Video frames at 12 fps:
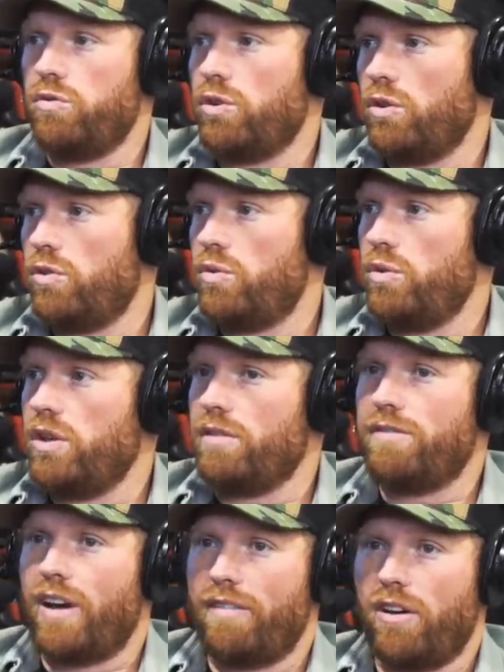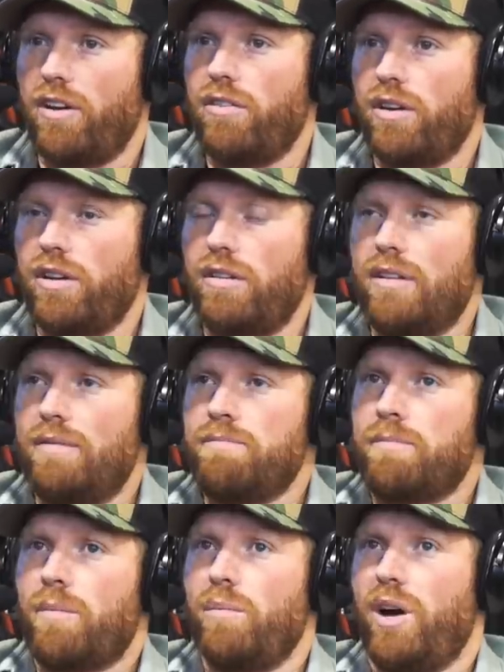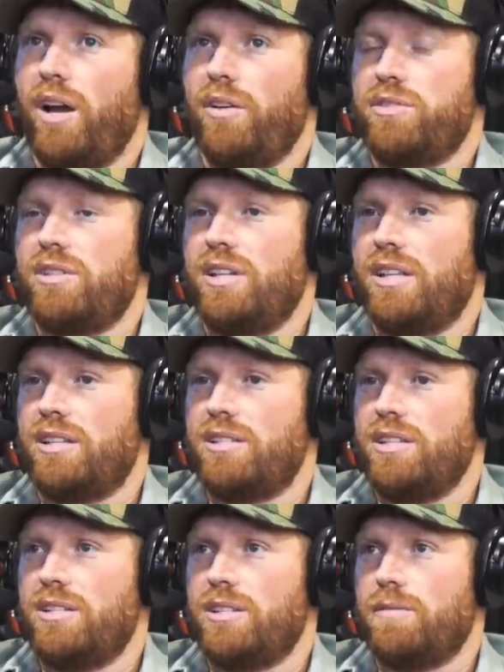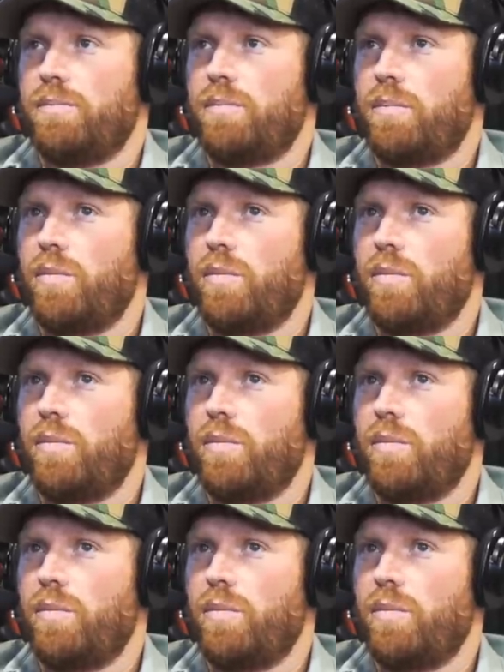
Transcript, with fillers: you know, three to 500 miles in the season.